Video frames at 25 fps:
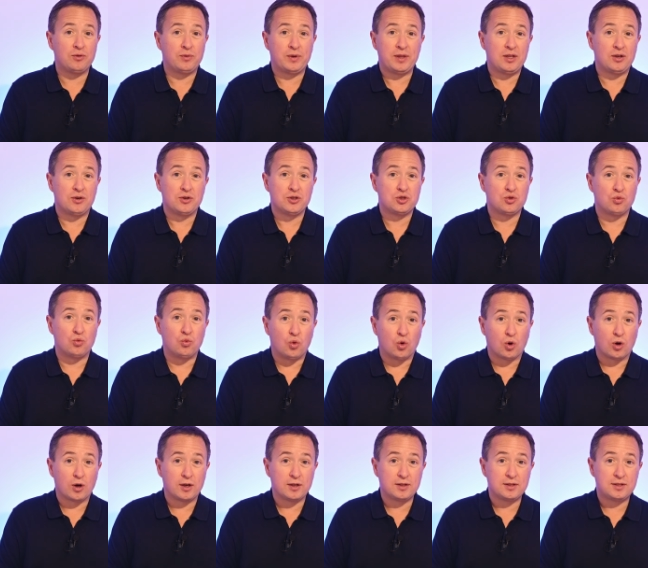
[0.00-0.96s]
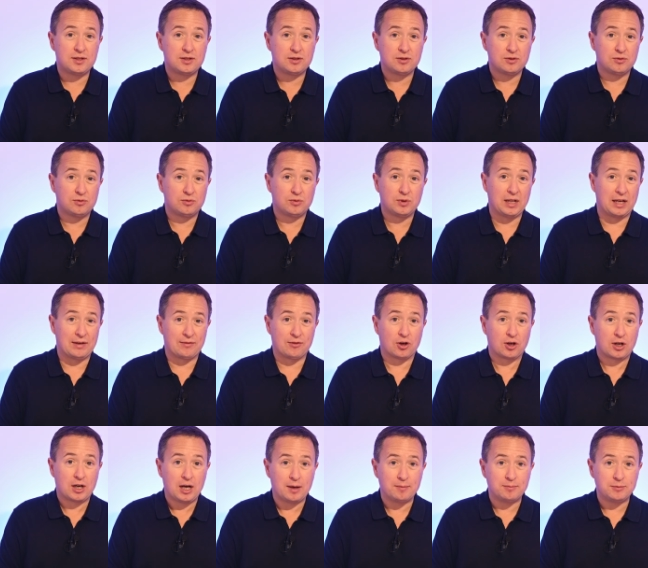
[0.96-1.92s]
when those warrants will ever
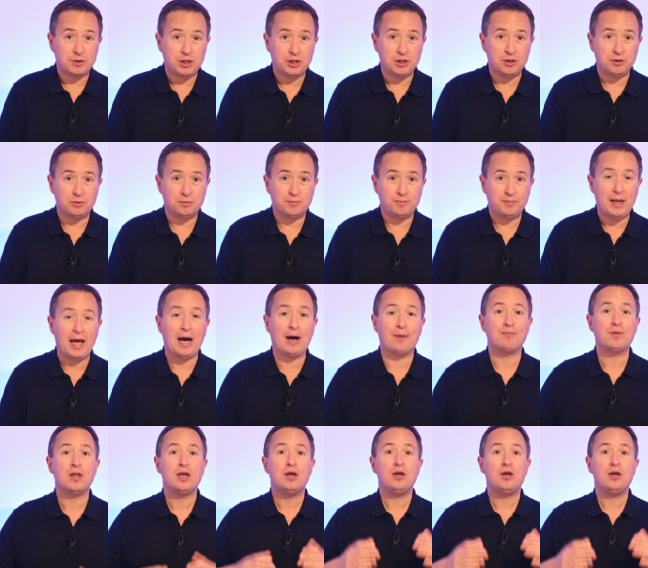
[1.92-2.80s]
come due. Now,